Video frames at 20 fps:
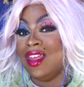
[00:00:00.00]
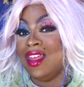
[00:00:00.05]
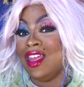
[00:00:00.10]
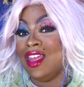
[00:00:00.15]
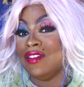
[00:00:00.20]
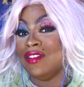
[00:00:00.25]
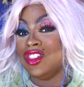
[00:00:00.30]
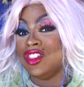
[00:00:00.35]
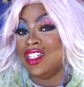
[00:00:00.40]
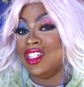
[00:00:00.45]

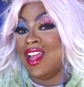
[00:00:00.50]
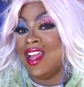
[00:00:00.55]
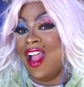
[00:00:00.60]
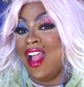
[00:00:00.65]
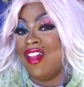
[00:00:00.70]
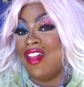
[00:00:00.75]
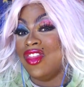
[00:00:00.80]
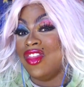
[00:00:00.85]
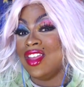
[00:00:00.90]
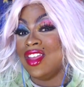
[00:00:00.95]
if she
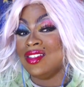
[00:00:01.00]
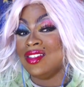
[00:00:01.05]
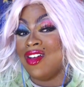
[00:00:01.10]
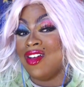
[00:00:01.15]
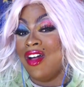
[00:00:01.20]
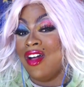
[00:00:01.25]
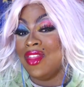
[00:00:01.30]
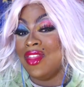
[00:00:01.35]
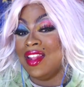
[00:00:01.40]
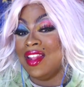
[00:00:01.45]
had this
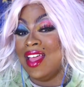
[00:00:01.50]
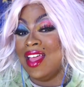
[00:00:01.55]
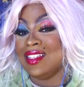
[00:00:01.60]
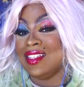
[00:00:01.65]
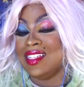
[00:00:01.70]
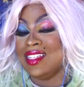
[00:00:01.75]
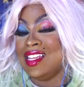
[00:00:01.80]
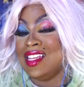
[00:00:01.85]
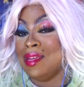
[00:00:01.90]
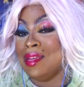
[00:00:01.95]
on the
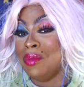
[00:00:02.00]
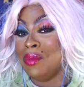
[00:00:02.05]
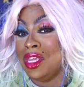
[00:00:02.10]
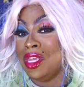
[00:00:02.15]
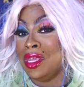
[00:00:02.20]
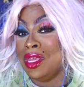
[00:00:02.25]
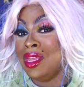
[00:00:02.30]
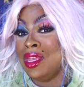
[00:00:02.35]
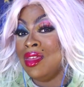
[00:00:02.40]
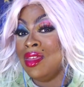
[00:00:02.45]
next
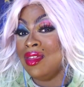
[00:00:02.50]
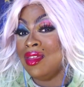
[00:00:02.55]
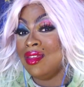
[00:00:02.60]
EP